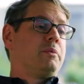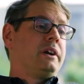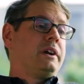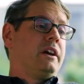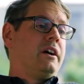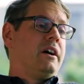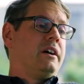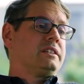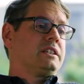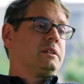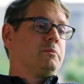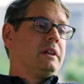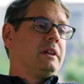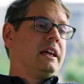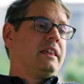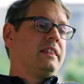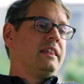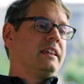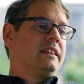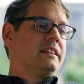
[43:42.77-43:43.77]
pretty awesome, and
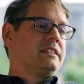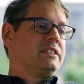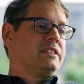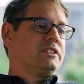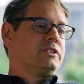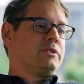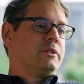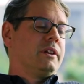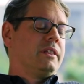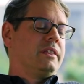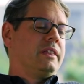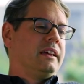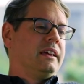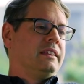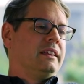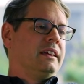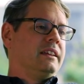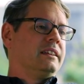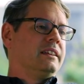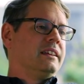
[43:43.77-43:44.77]
I think it's yeah. the sort of
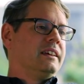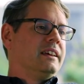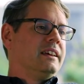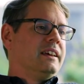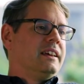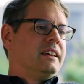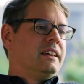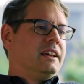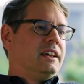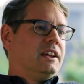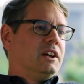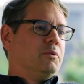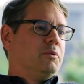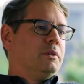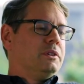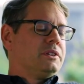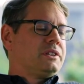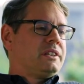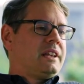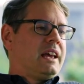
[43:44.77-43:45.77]
thing that you know
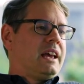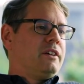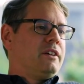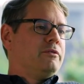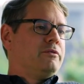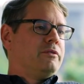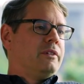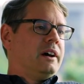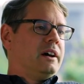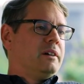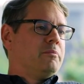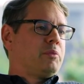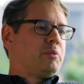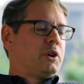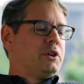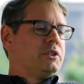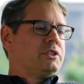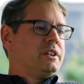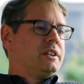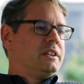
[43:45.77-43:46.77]
will save
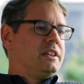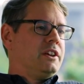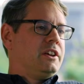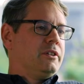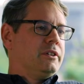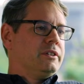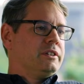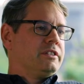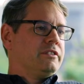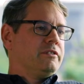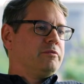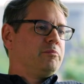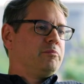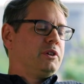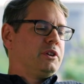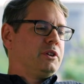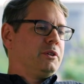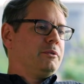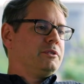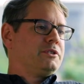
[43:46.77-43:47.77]
person years of
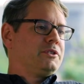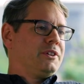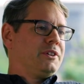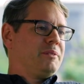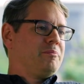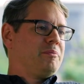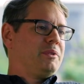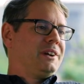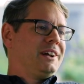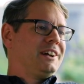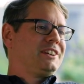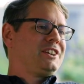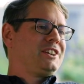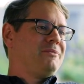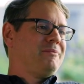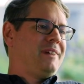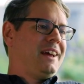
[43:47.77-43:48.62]
producer and production